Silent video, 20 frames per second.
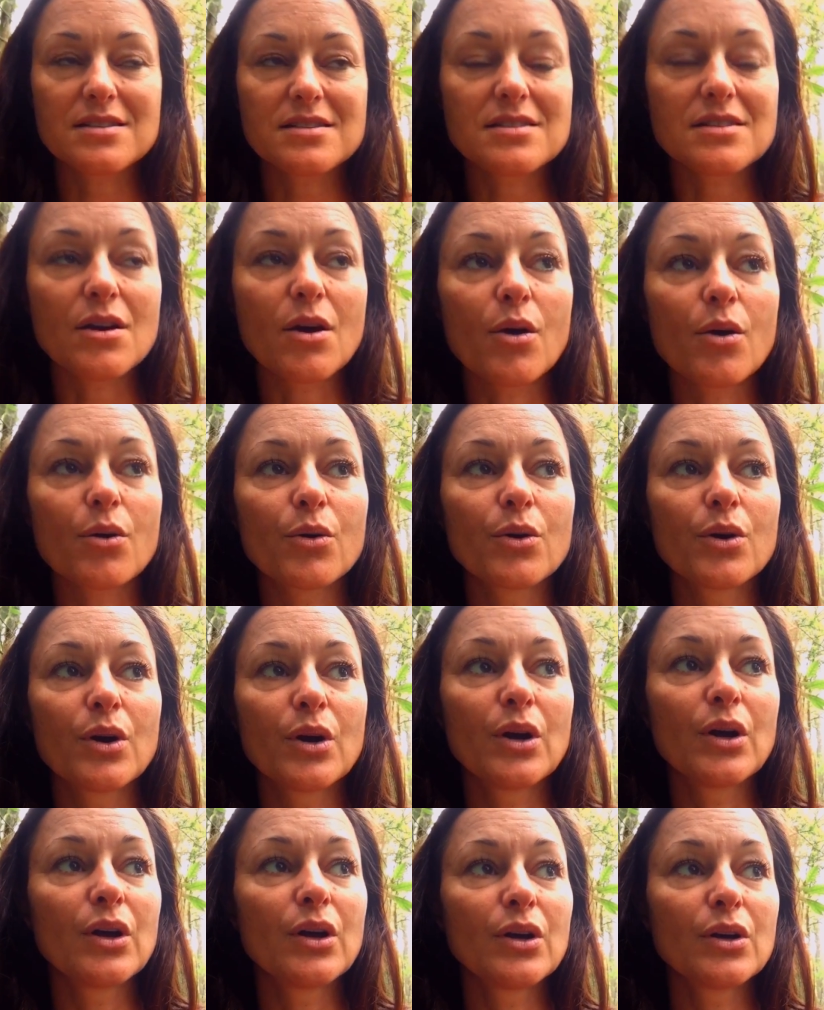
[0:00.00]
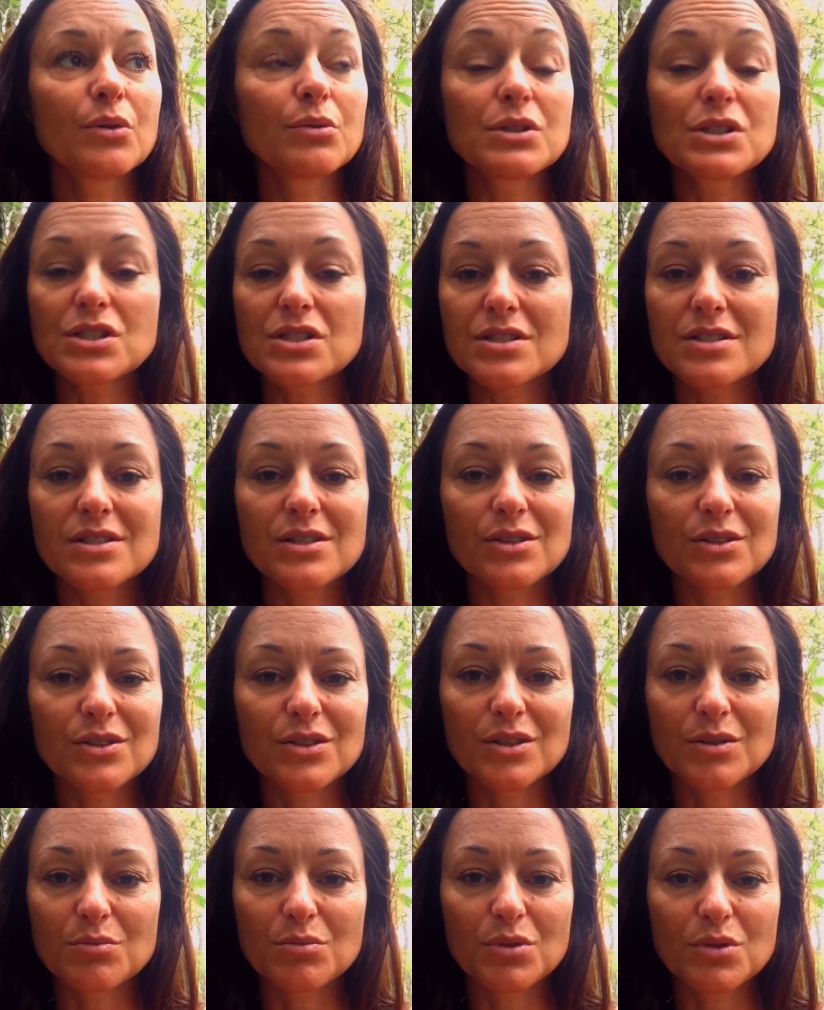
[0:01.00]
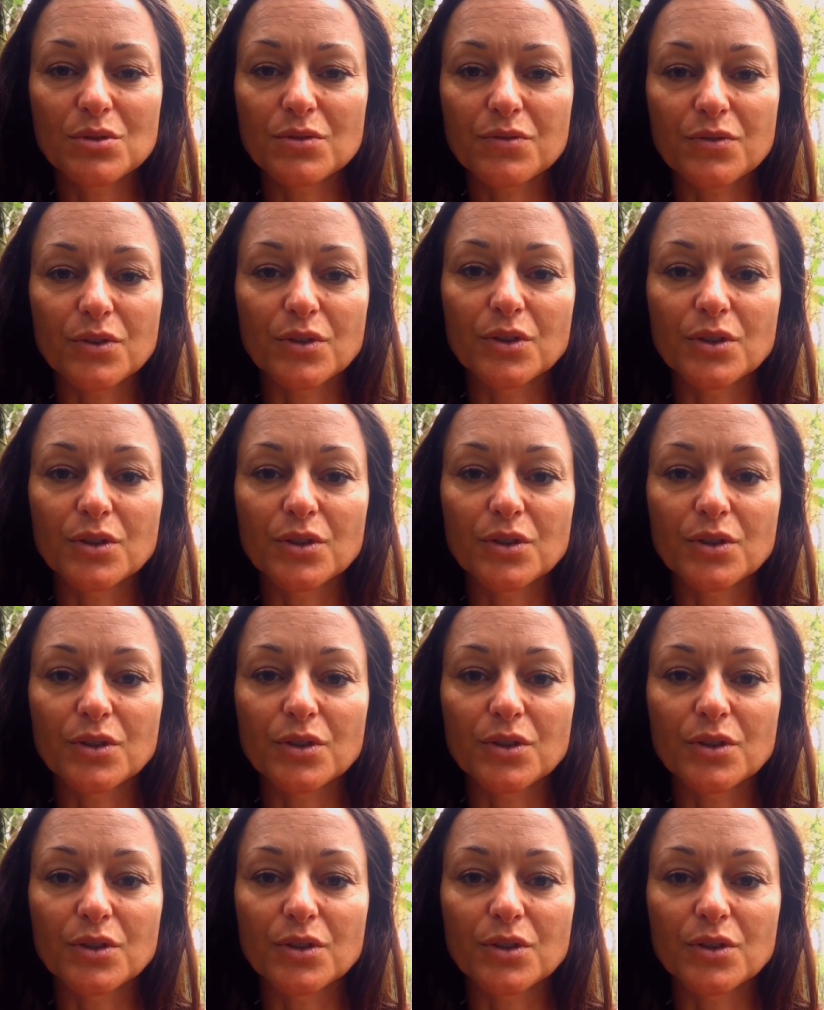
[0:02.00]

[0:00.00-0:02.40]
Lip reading: So, which is good and beautiful,